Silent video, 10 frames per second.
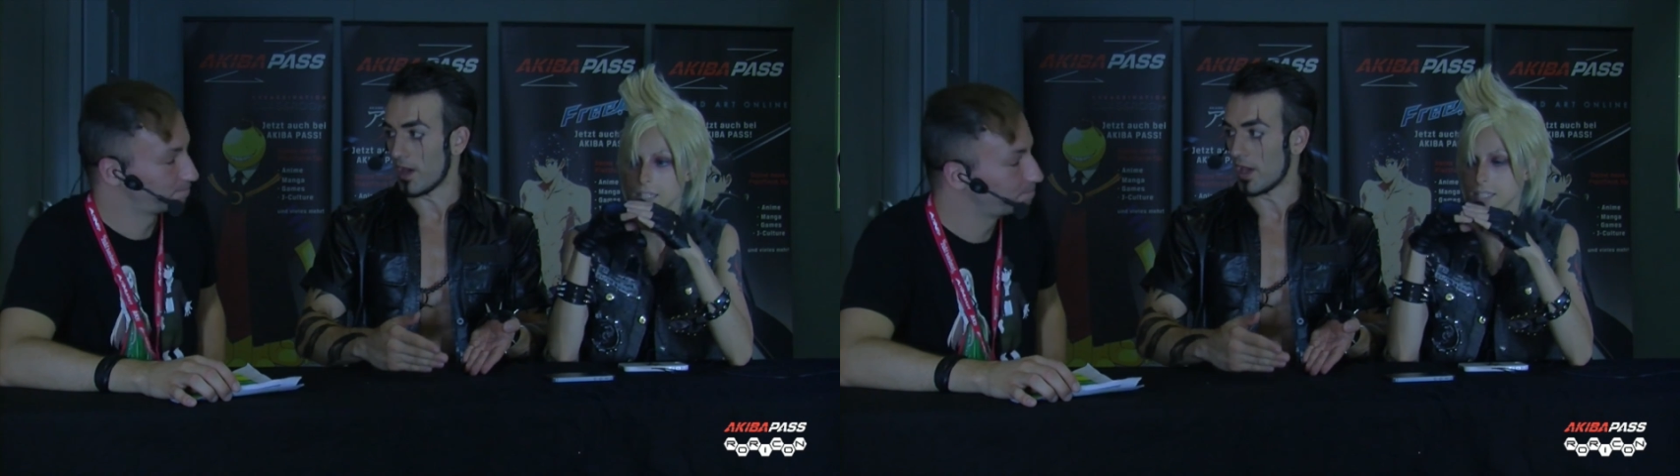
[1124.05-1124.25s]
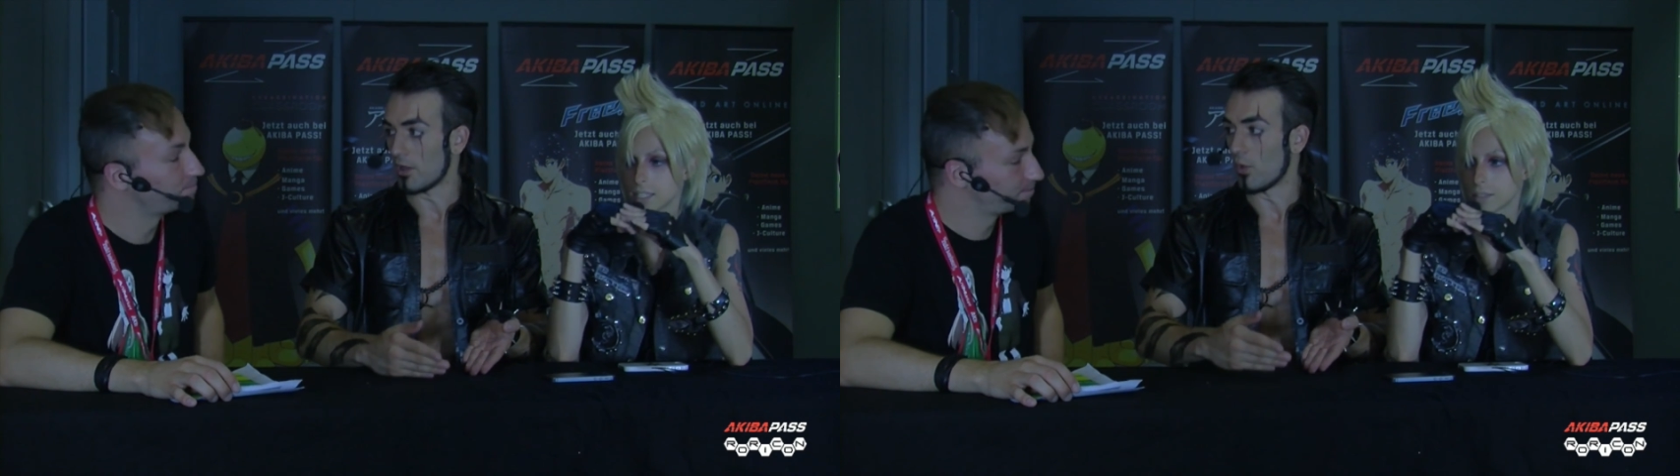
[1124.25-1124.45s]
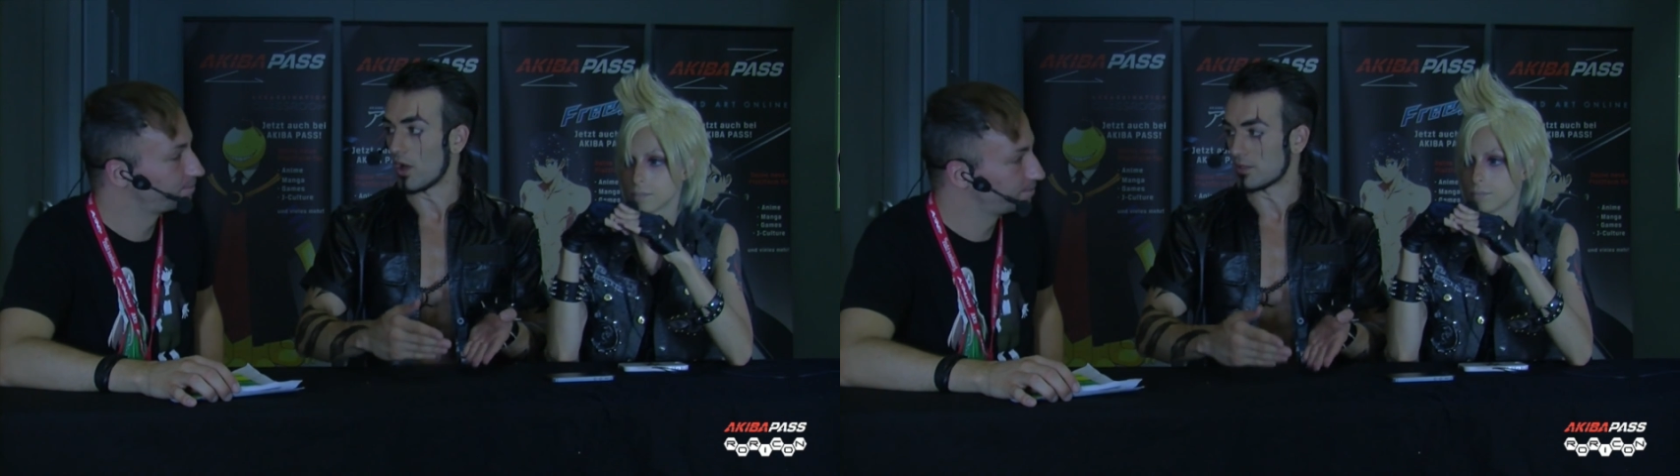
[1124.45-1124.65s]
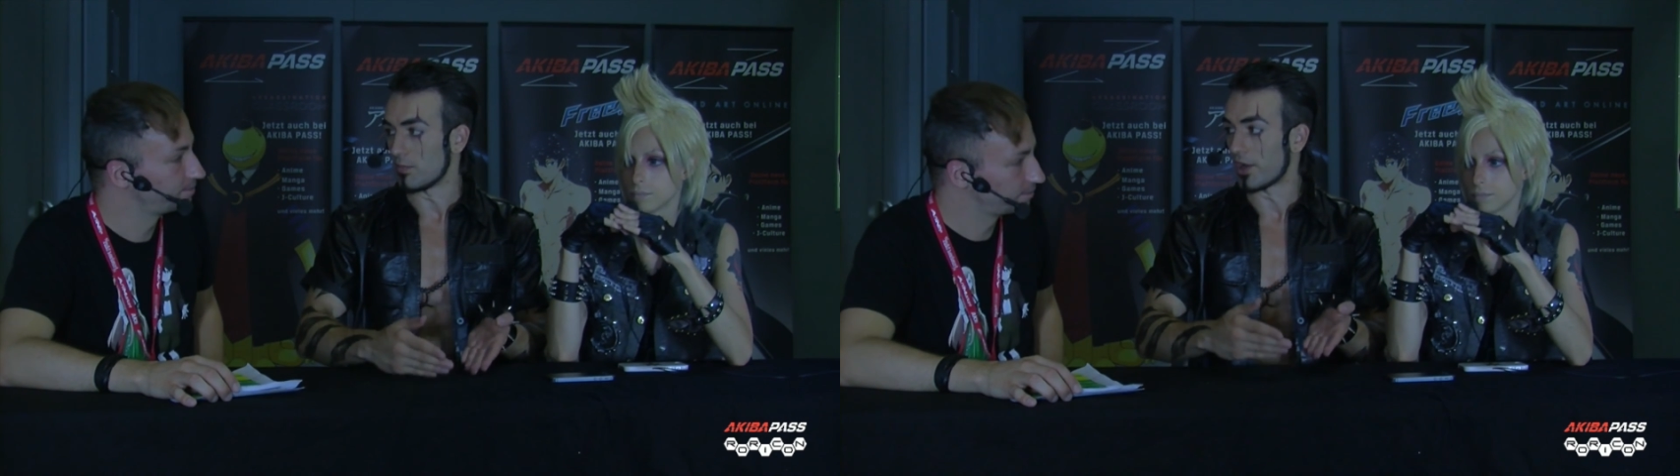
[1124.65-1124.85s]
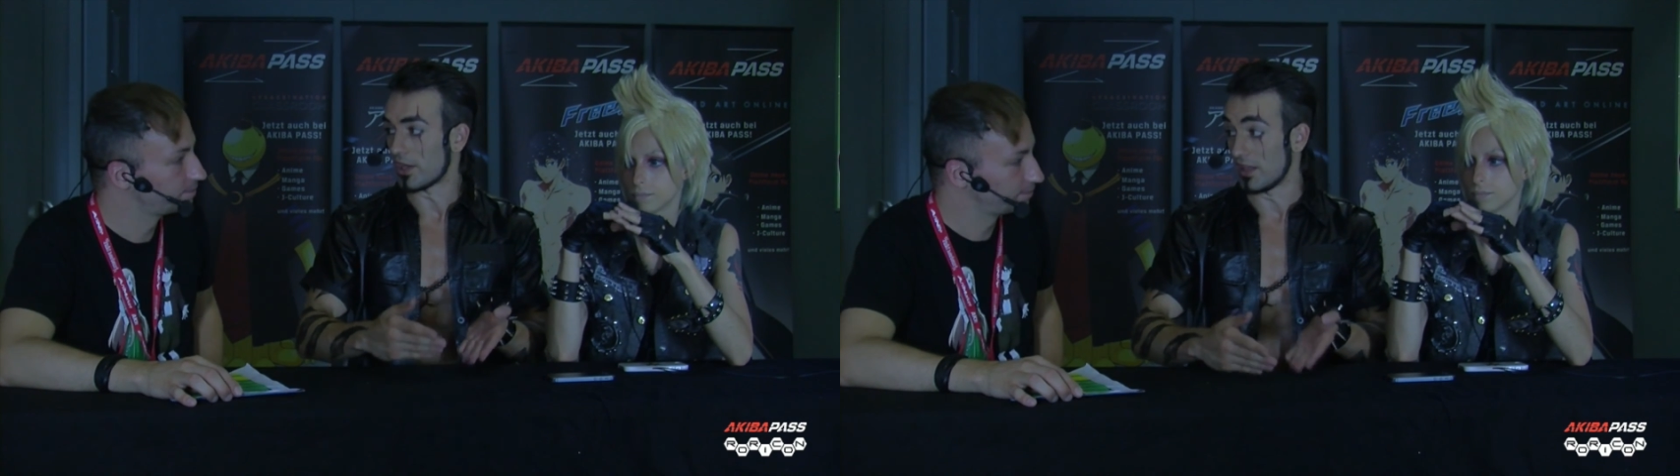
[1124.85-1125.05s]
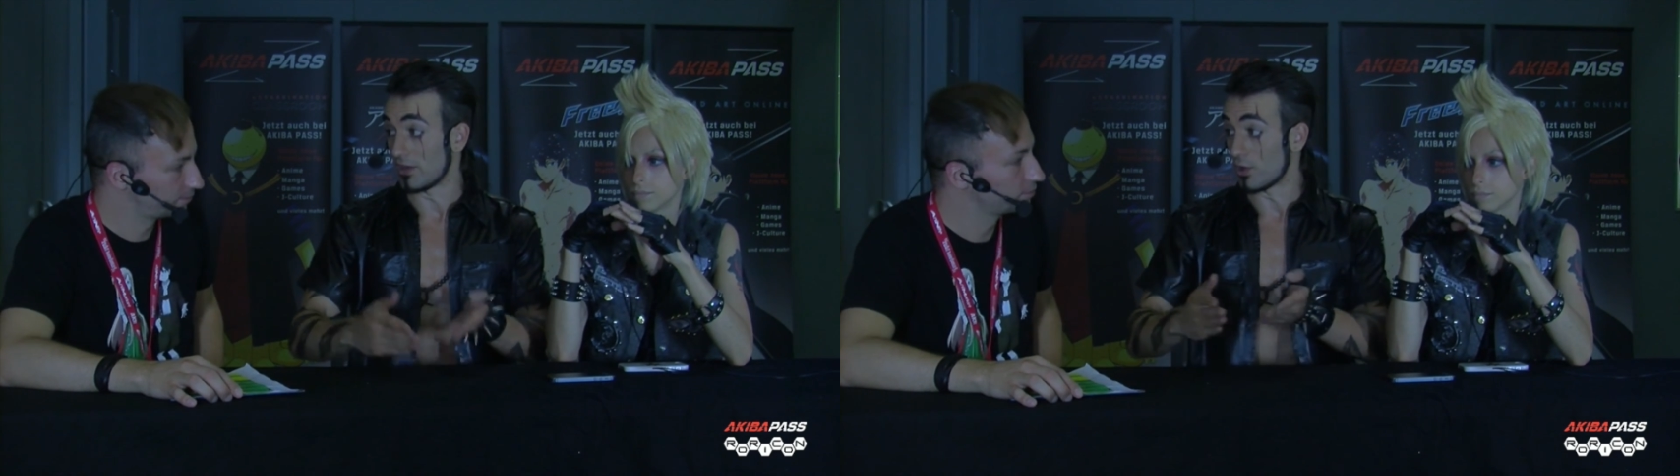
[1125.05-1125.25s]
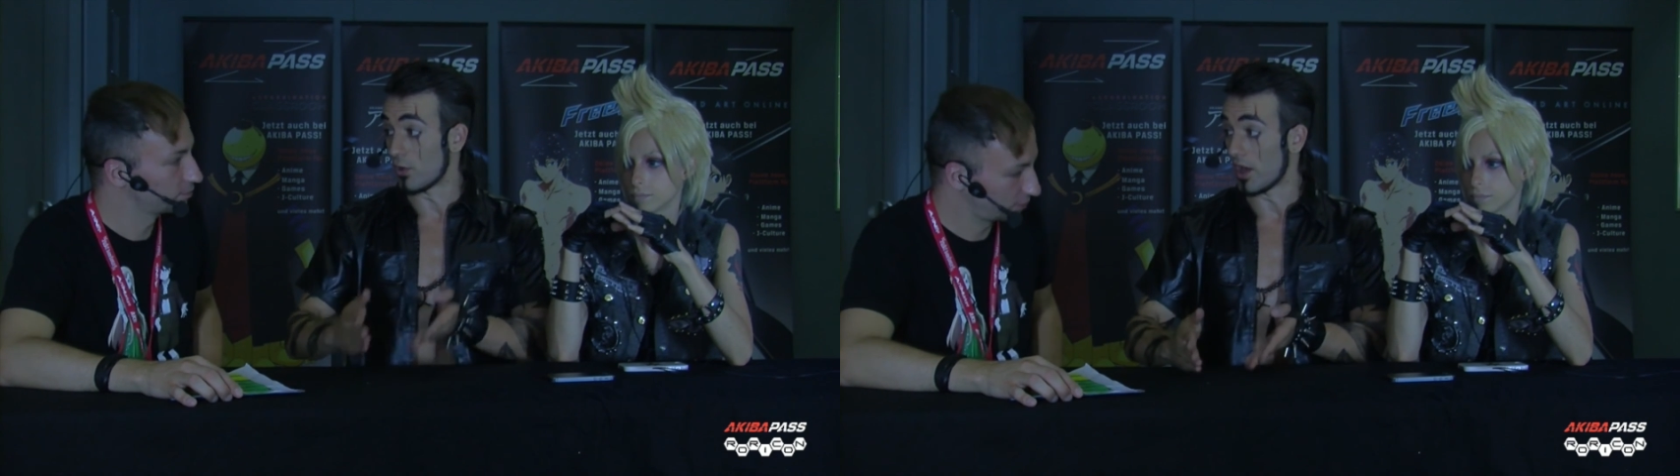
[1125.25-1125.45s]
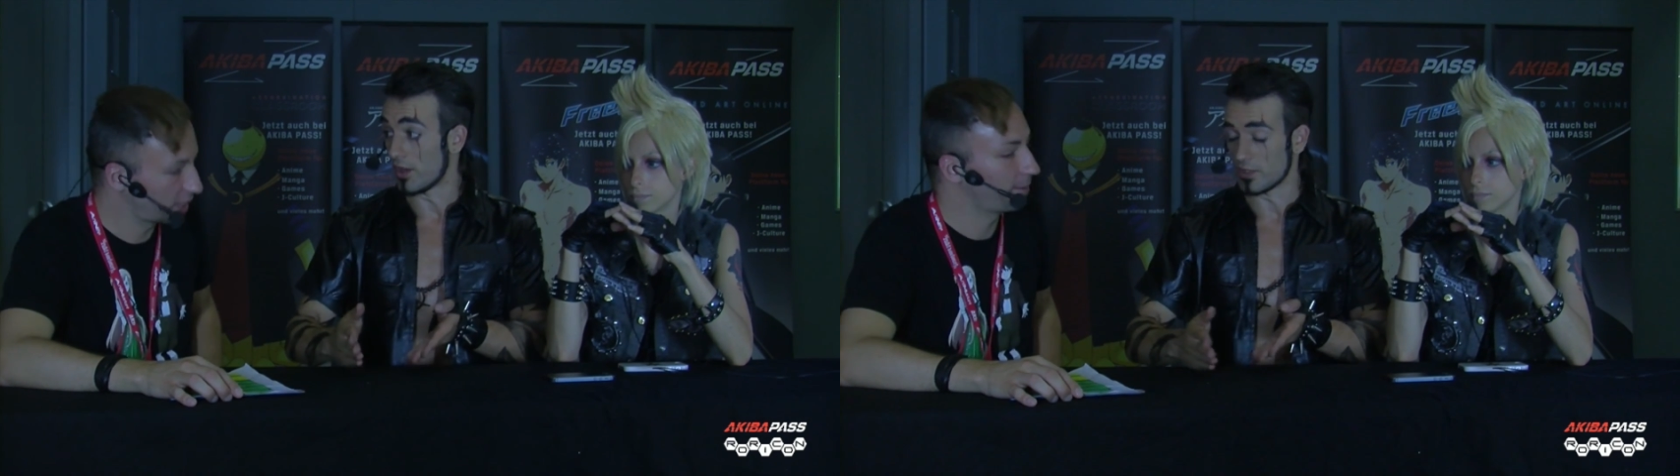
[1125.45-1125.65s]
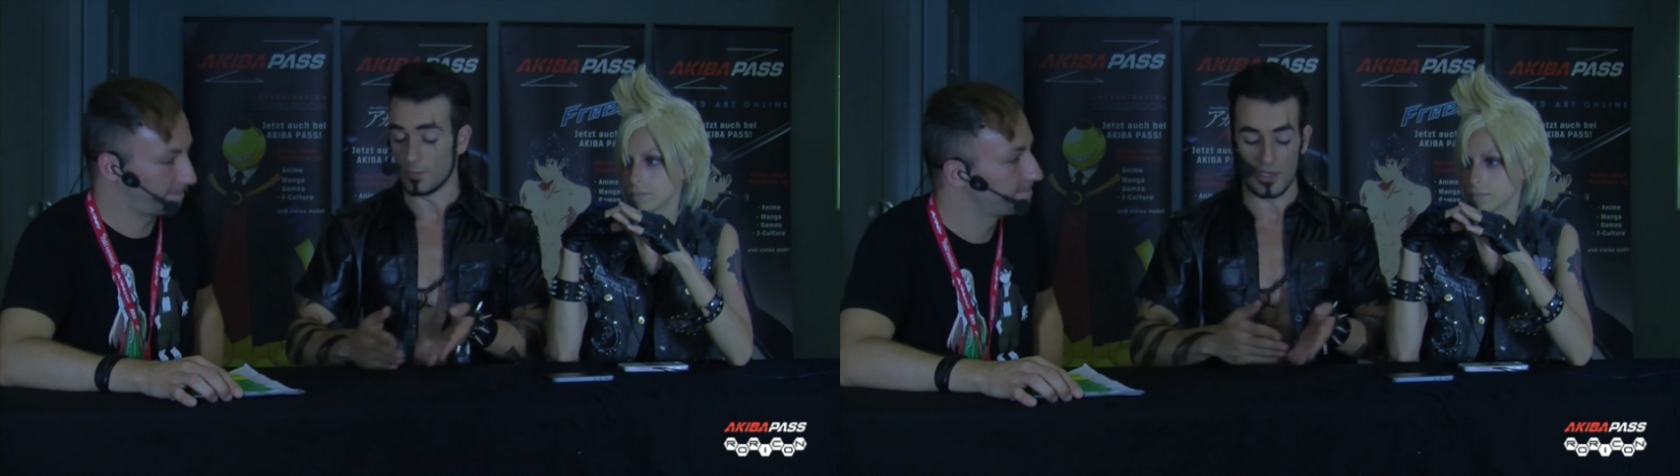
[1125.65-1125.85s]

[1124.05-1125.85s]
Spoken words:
by what marketing requires.